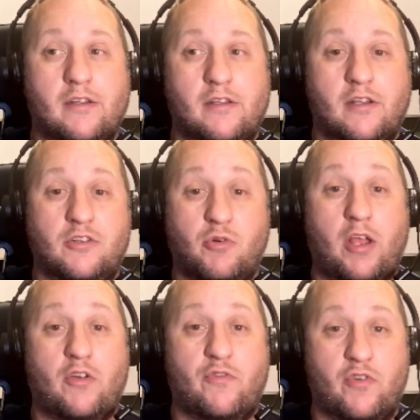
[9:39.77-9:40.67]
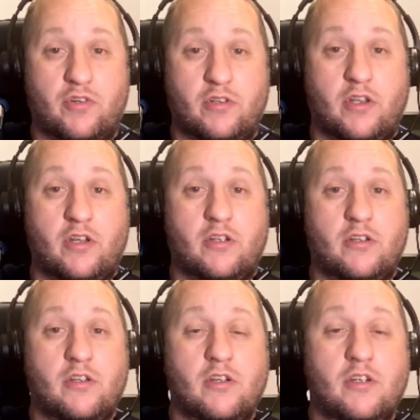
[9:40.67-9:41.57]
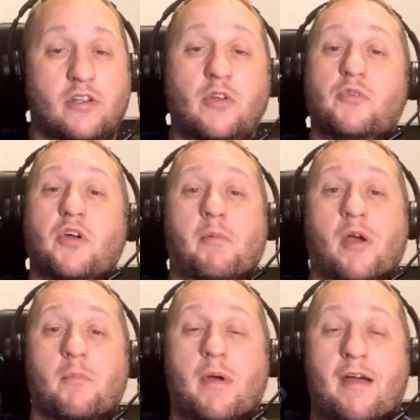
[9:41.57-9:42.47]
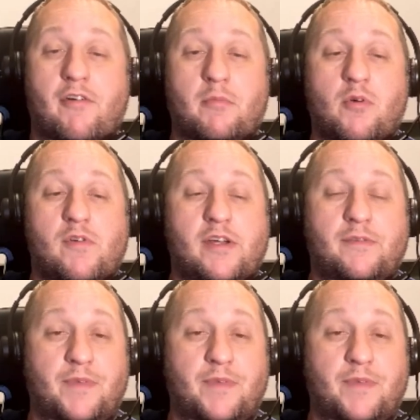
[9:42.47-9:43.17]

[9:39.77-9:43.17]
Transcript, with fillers: the trailer for the new Top Gun Maverick movie.